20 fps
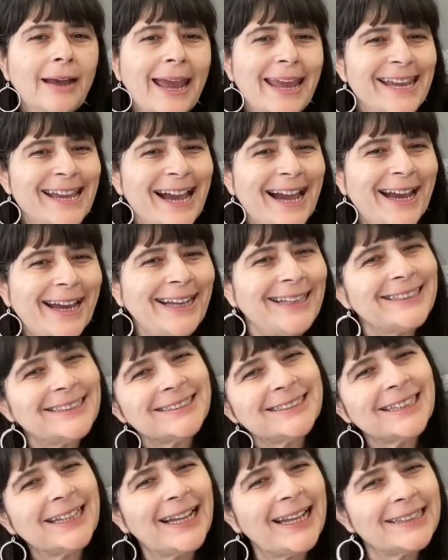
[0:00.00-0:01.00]
Hey
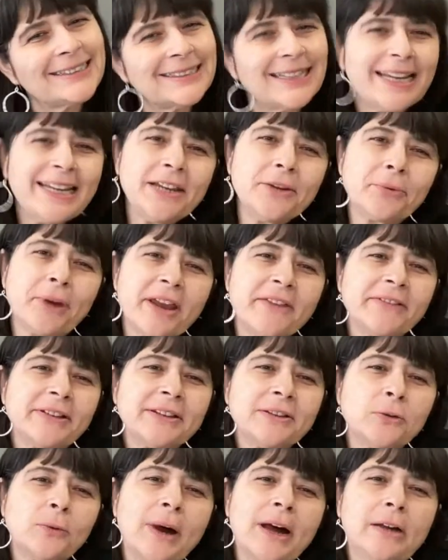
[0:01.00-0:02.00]
guys, it's Lady
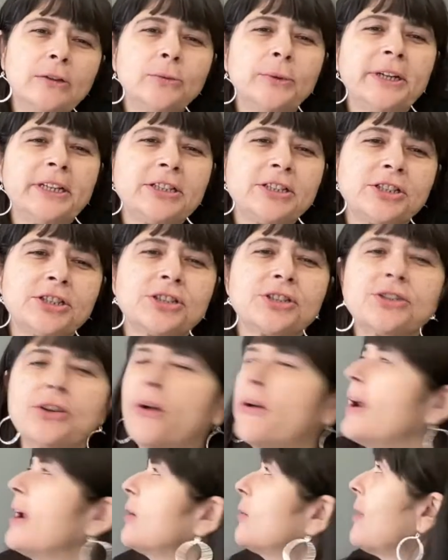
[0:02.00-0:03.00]
Raven, the Wild Witch.
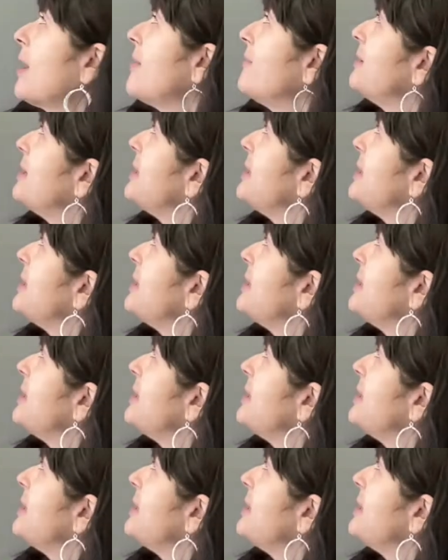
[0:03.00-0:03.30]
Sorry I don't have